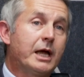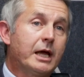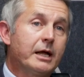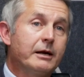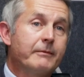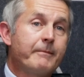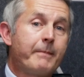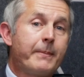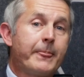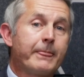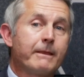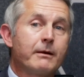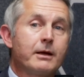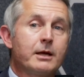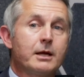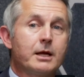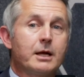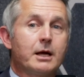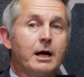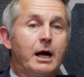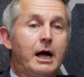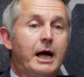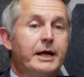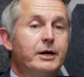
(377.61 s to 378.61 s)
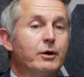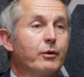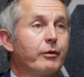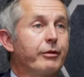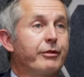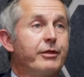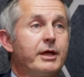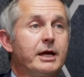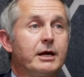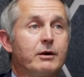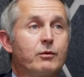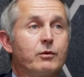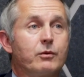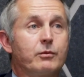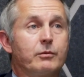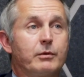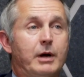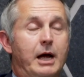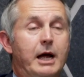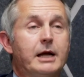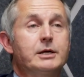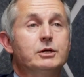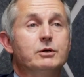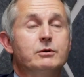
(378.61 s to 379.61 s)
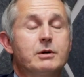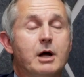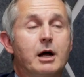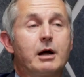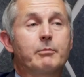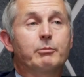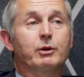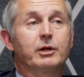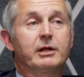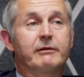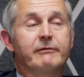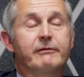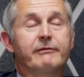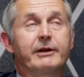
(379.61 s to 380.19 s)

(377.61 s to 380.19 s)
And I do not believe,